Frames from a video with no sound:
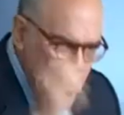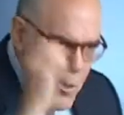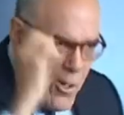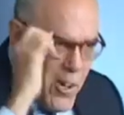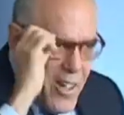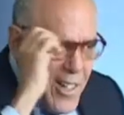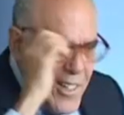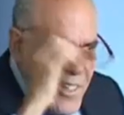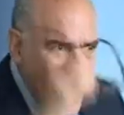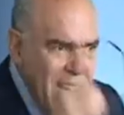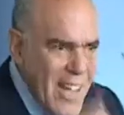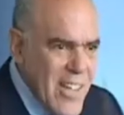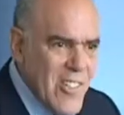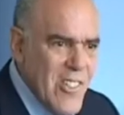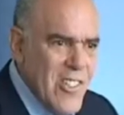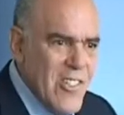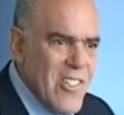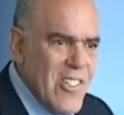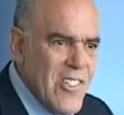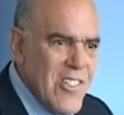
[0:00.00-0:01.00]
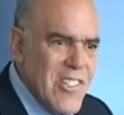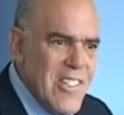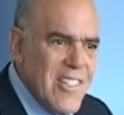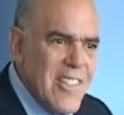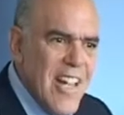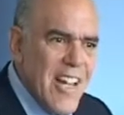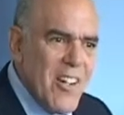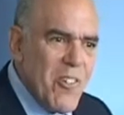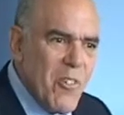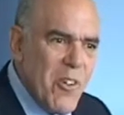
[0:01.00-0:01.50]
to put on glasses.
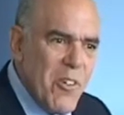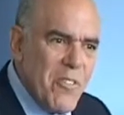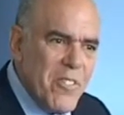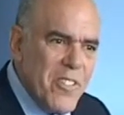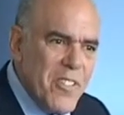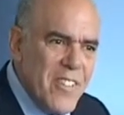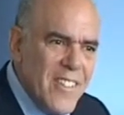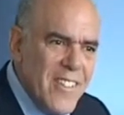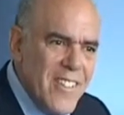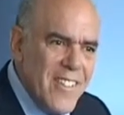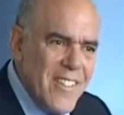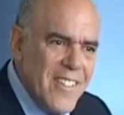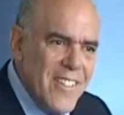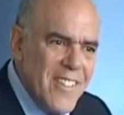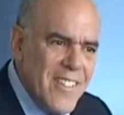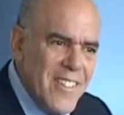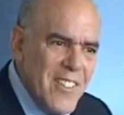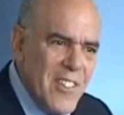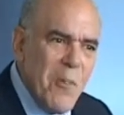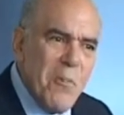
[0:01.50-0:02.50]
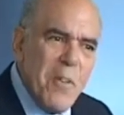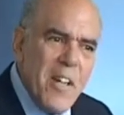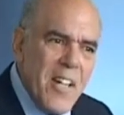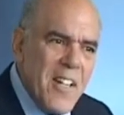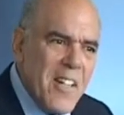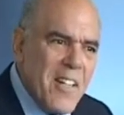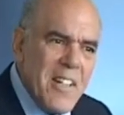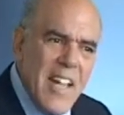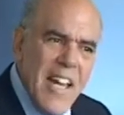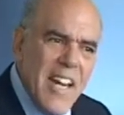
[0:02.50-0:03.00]
Isn't that awful?
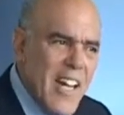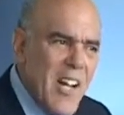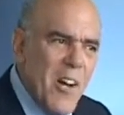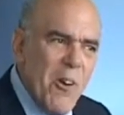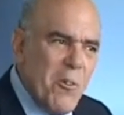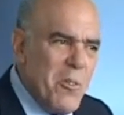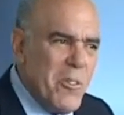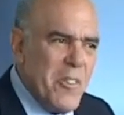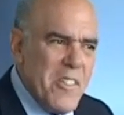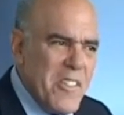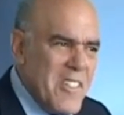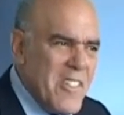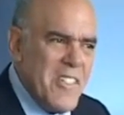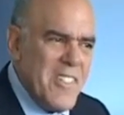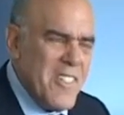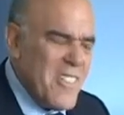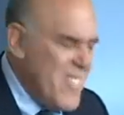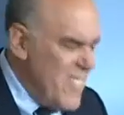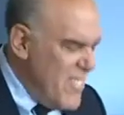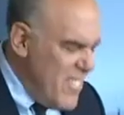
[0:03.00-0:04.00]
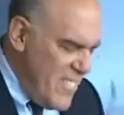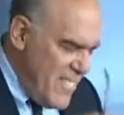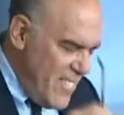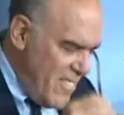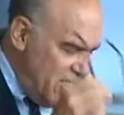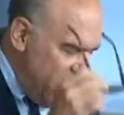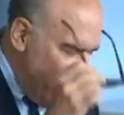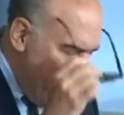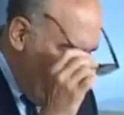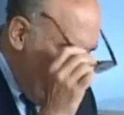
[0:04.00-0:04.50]
It's getting older. It's
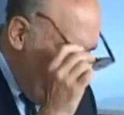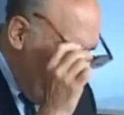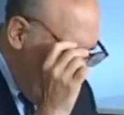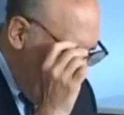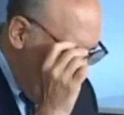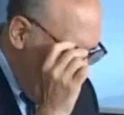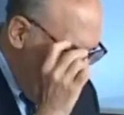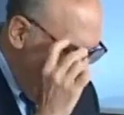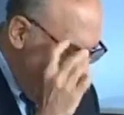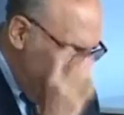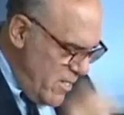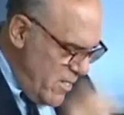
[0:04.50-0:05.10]
awful.